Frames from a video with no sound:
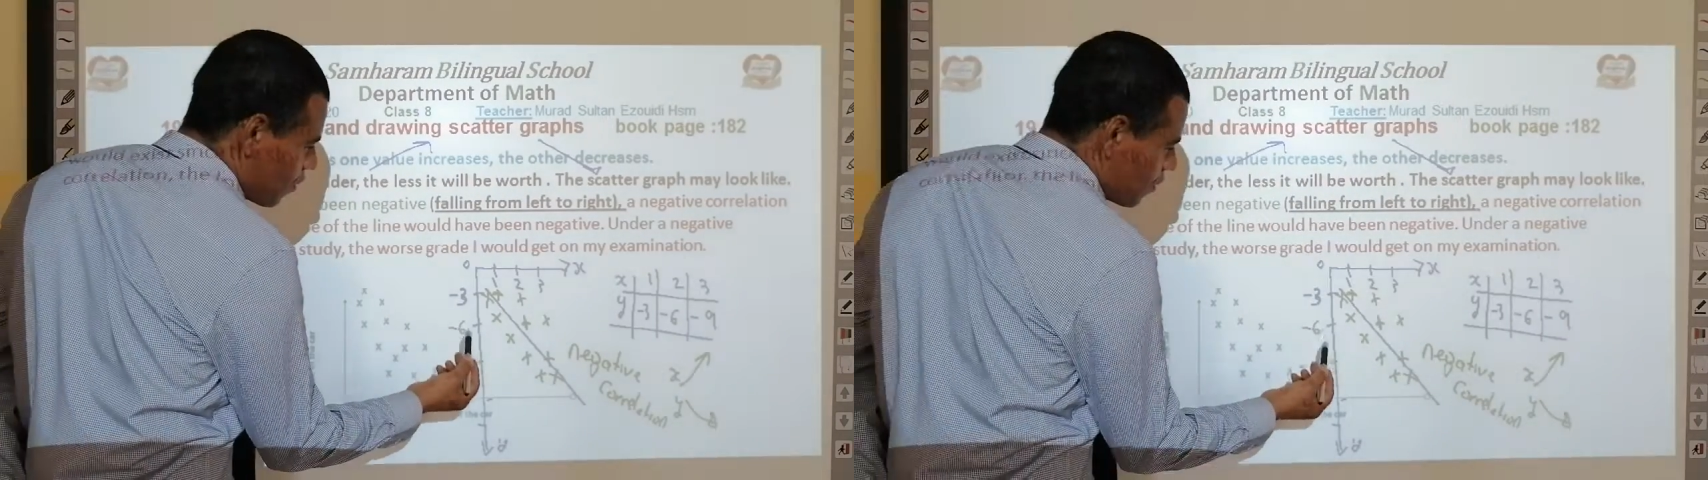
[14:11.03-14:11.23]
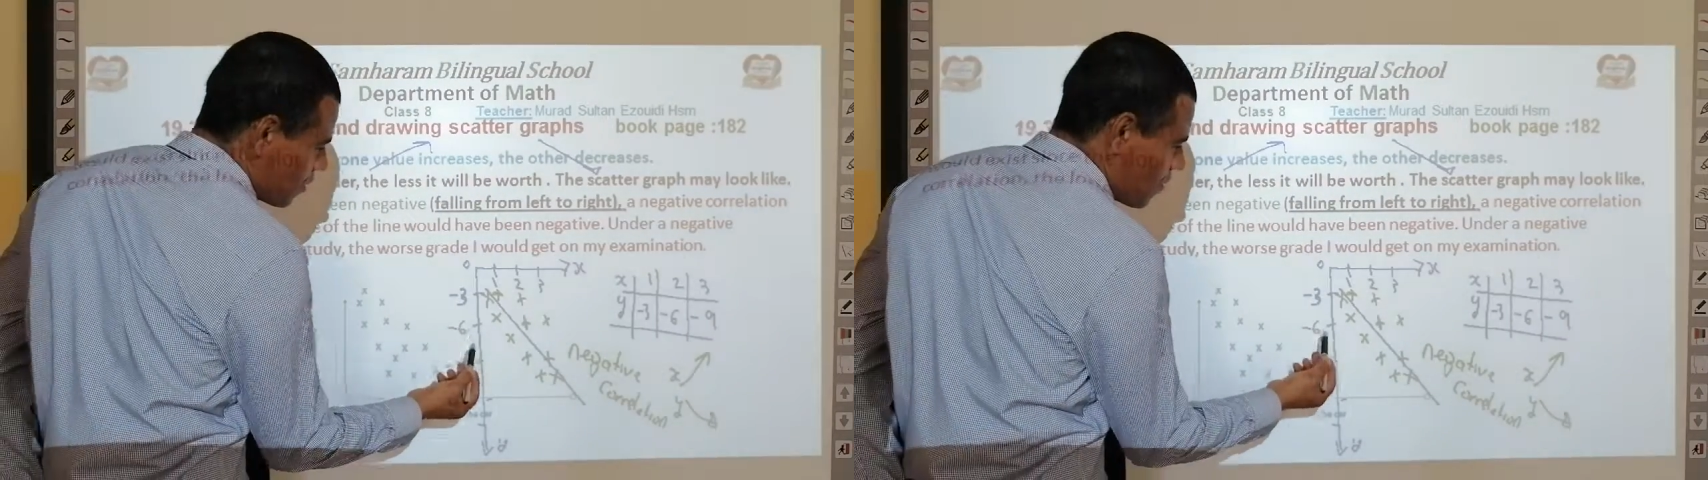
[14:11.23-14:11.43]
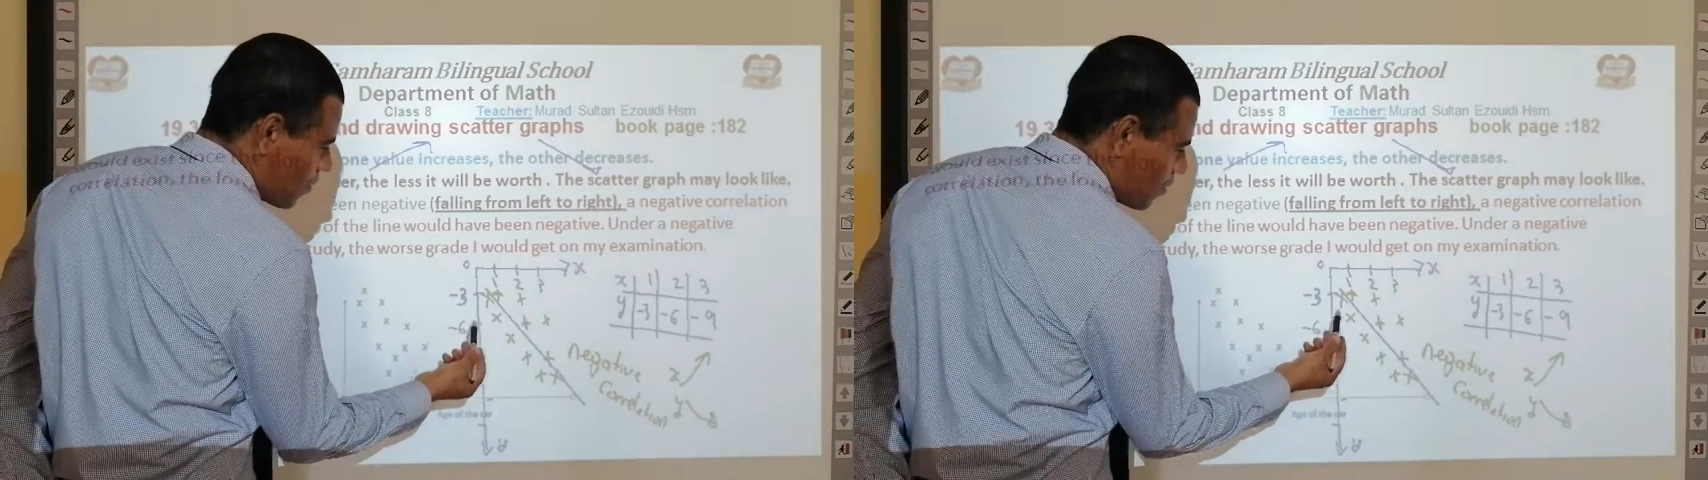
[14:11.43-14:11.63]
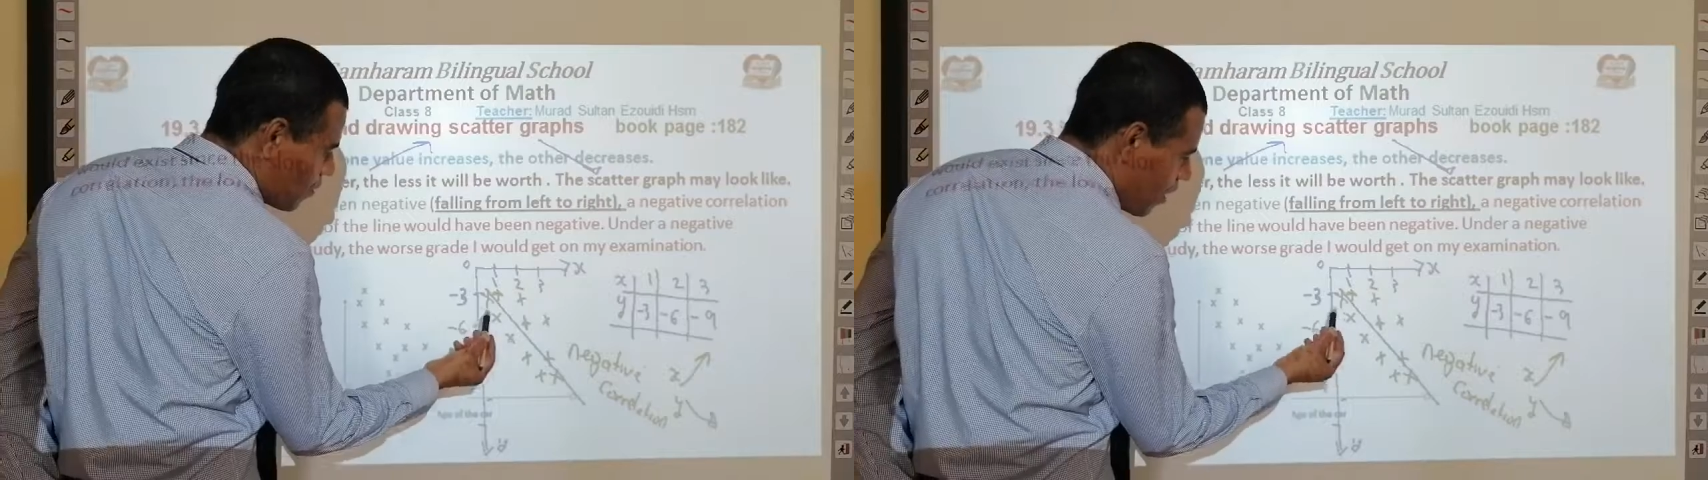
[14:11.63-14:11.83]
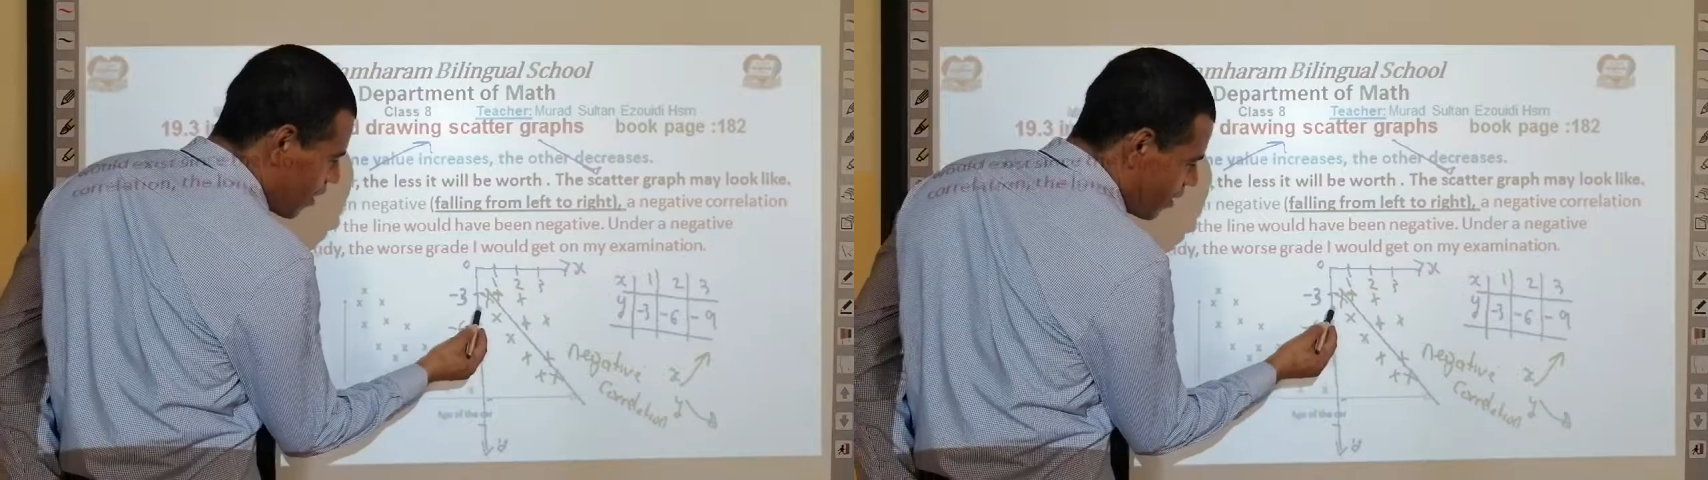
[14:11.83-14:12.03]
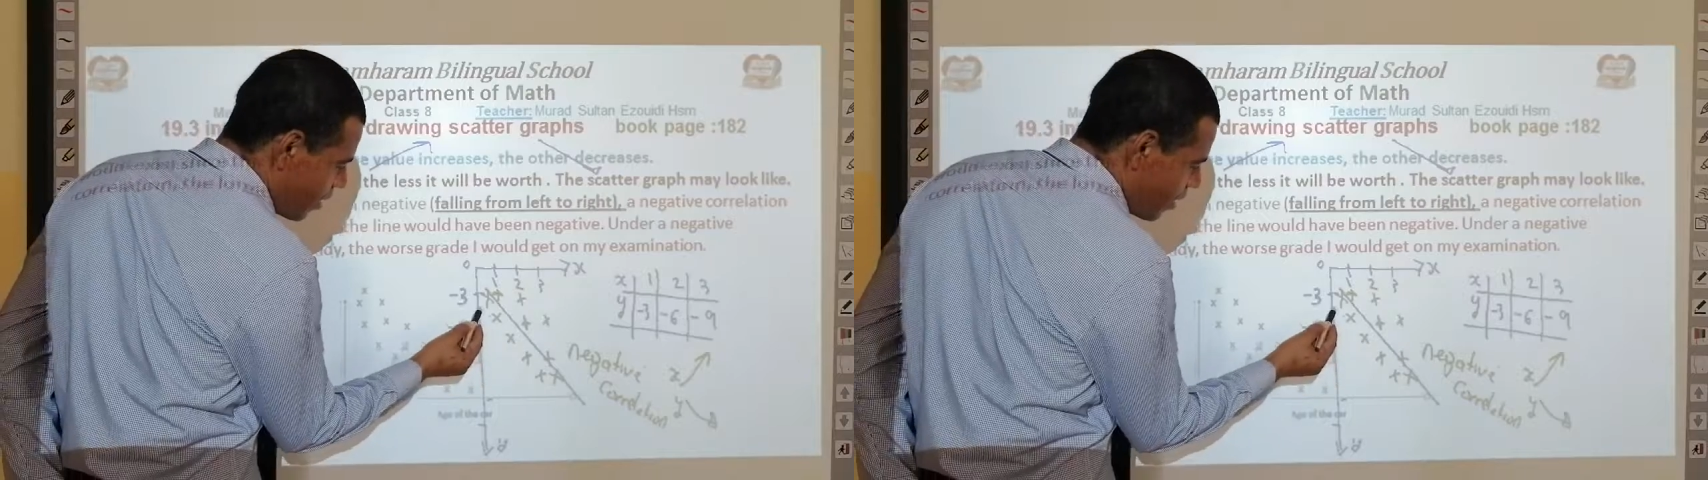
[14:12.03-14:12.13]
for example, to find